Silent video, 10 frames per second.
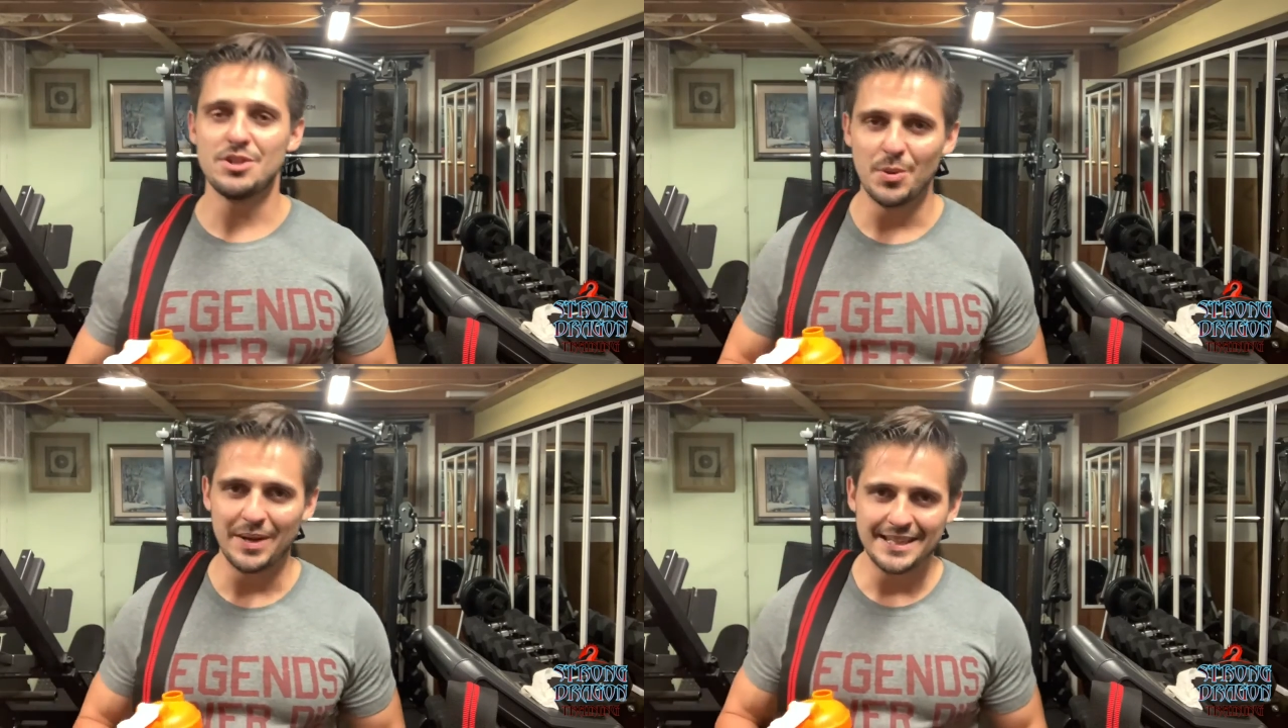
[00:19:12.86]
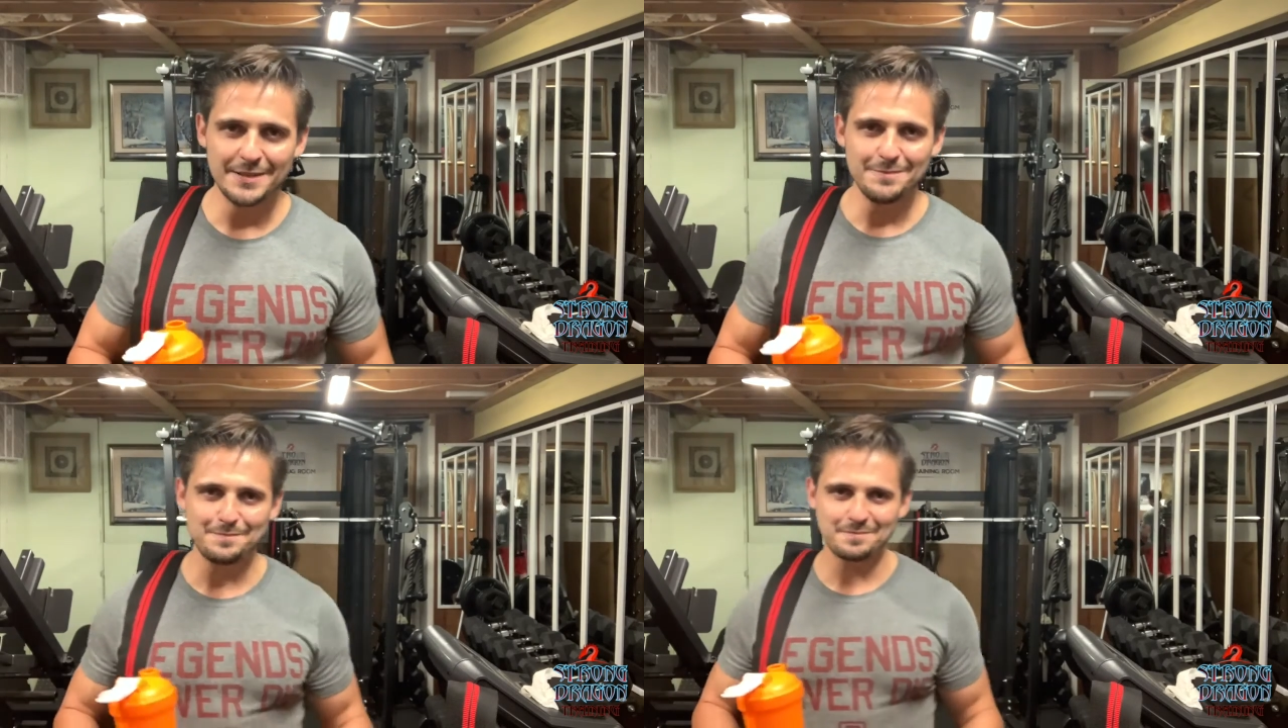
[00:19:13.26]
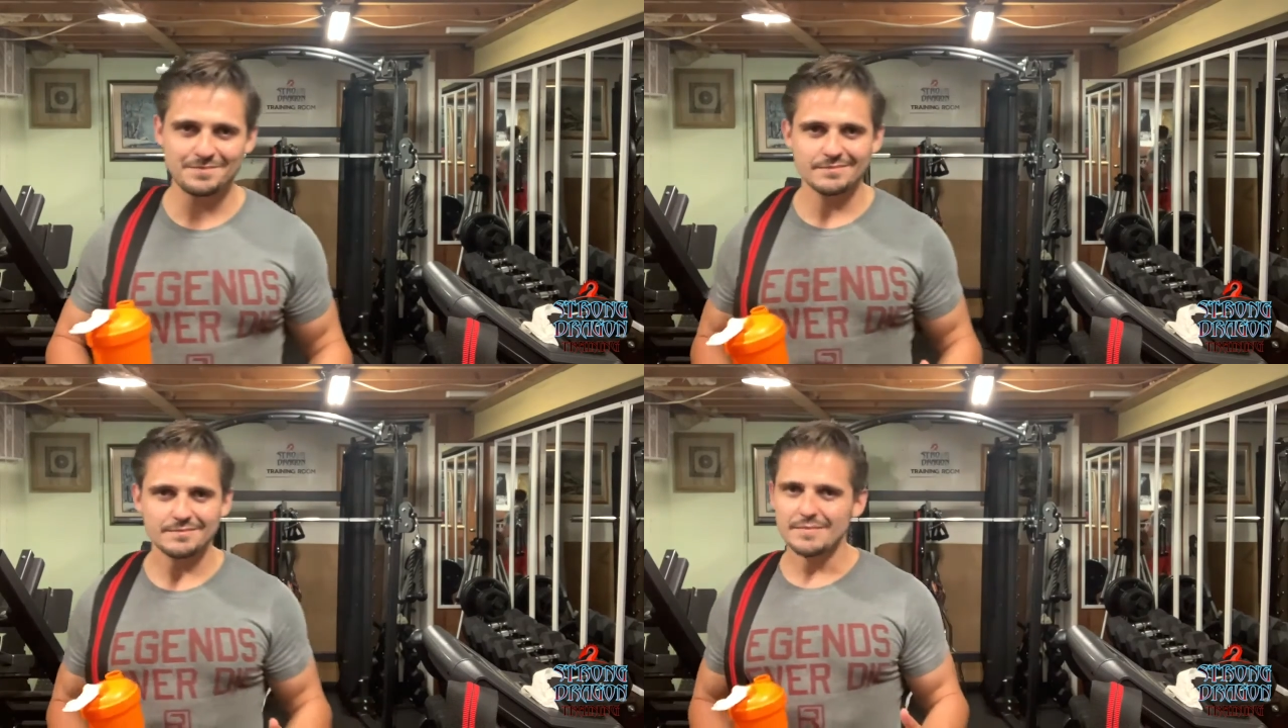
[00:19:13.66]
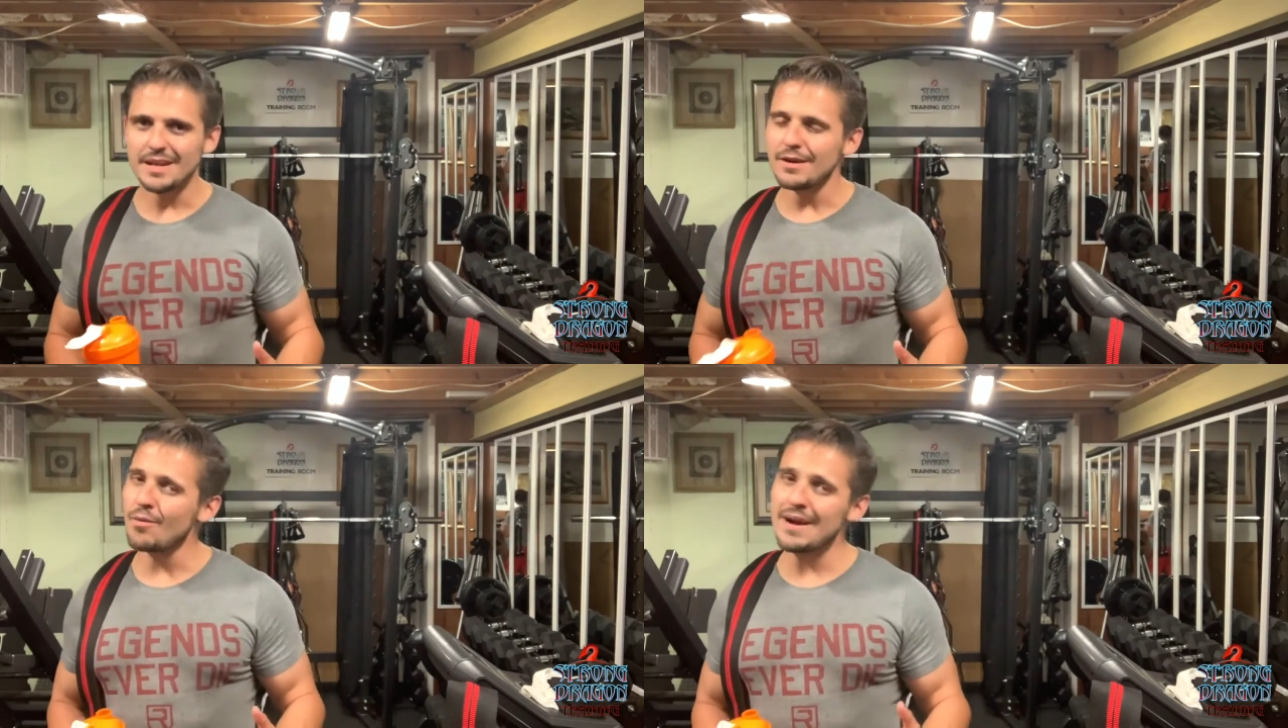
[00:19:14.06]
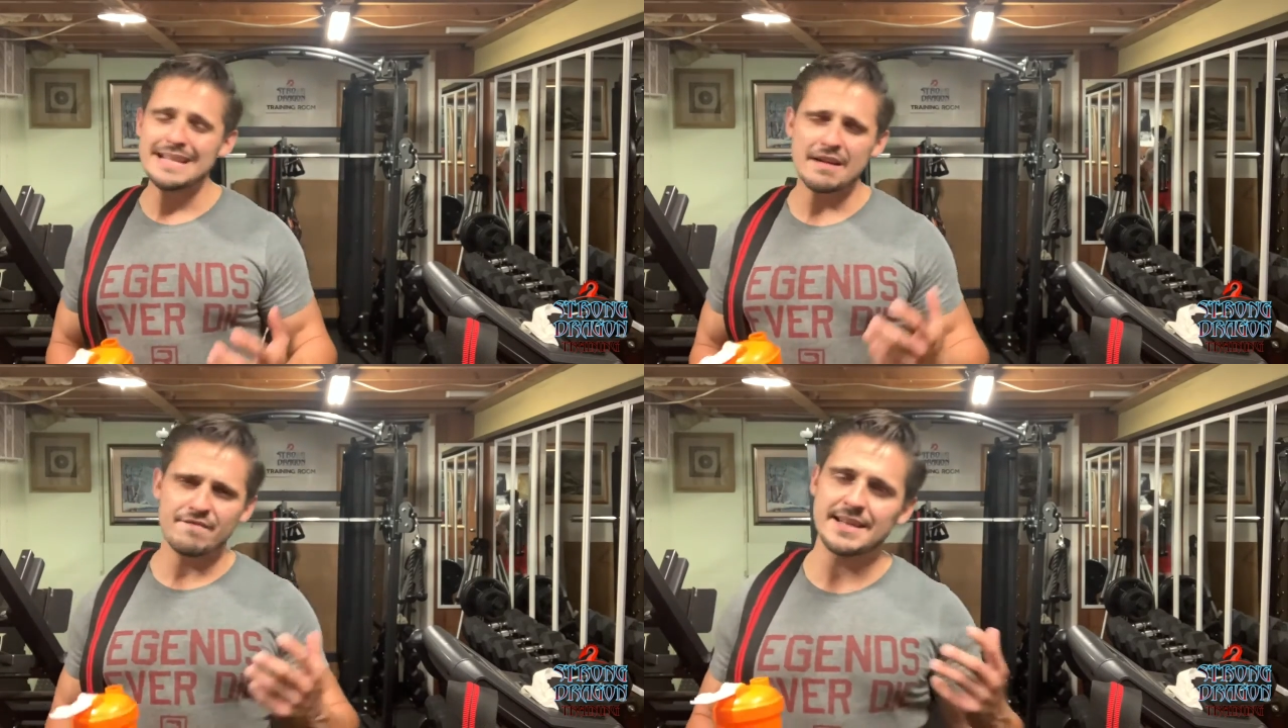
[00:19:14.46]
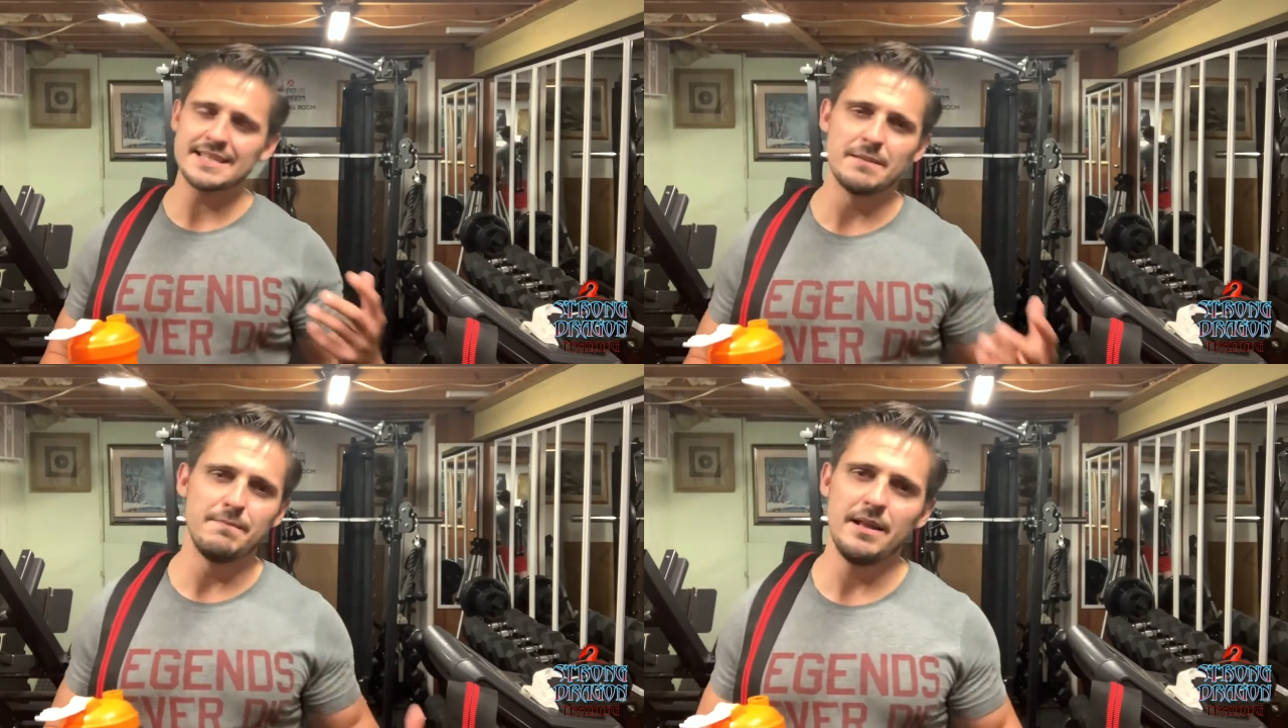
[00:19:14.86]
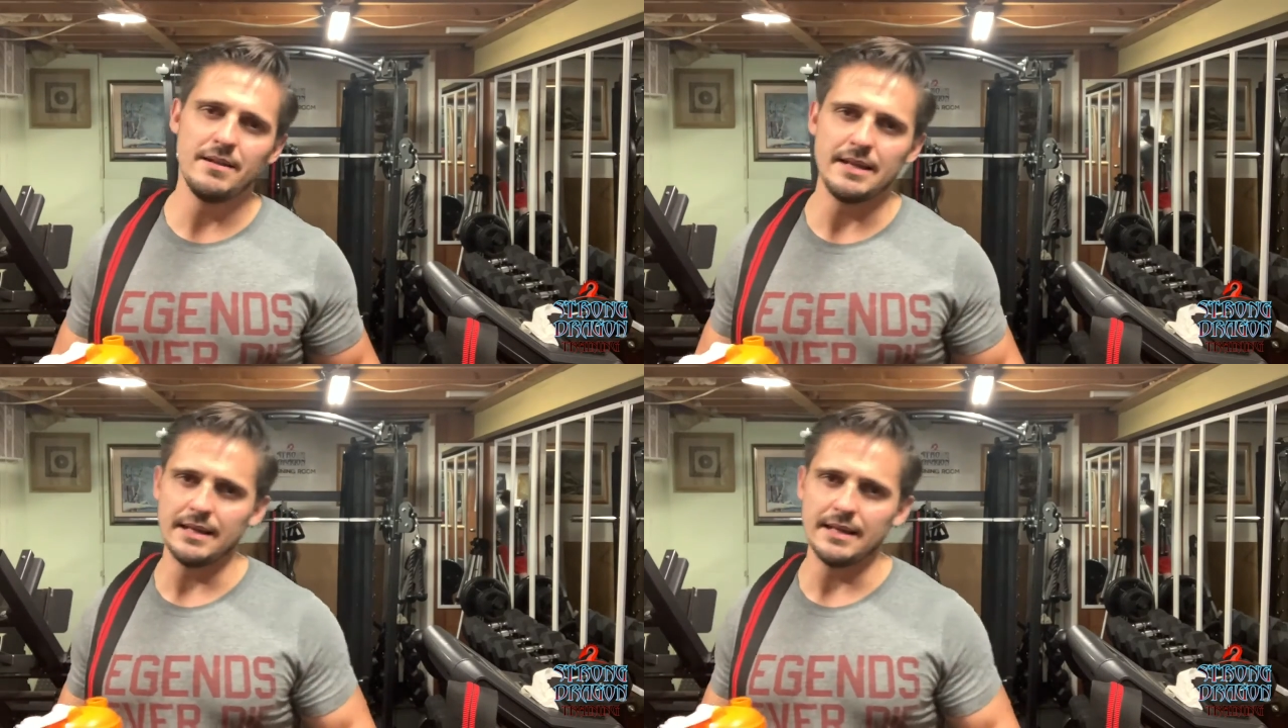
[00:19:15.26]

it? Right, that flexibility,